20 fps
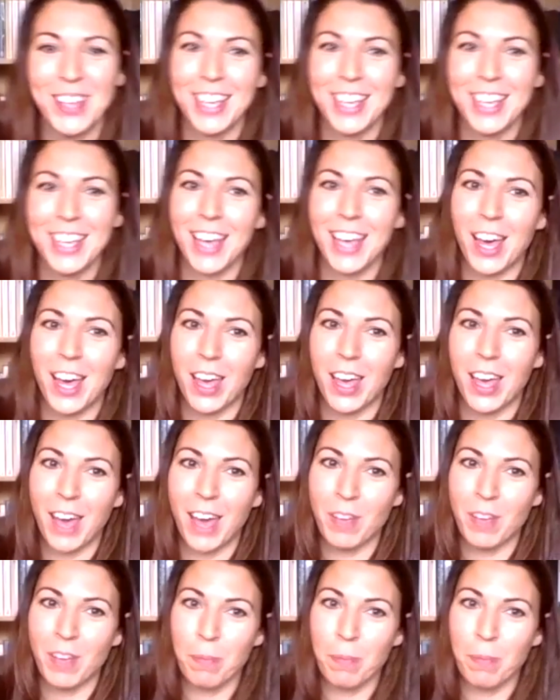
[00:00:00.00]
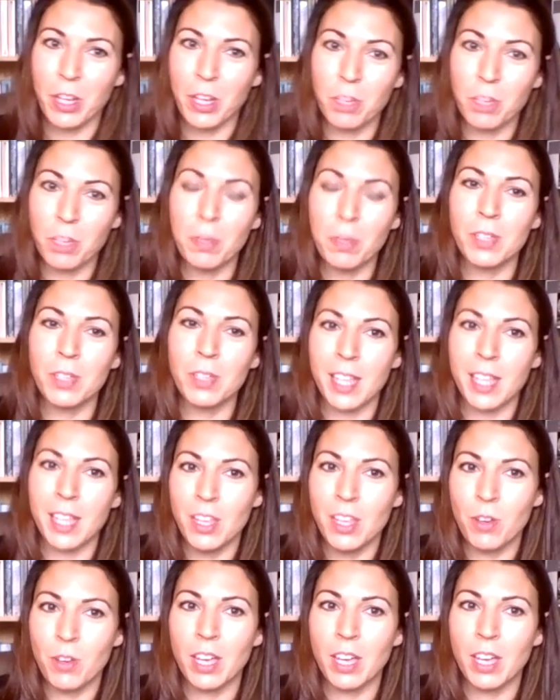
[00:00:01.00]
having birch and muesli, you
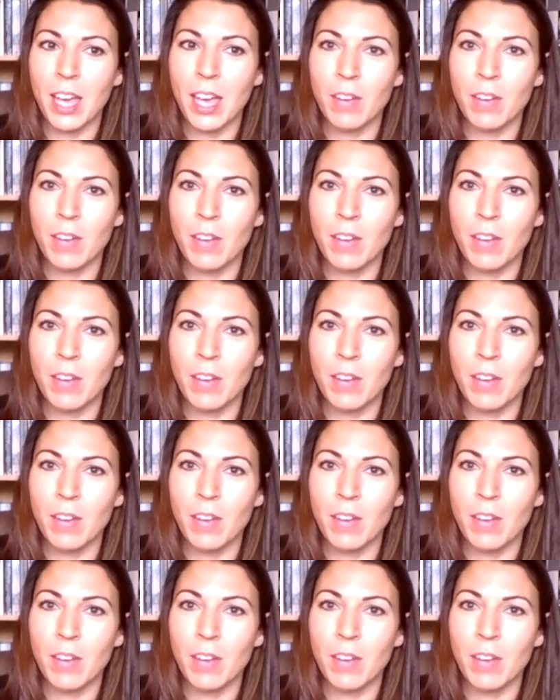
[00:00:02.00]
can get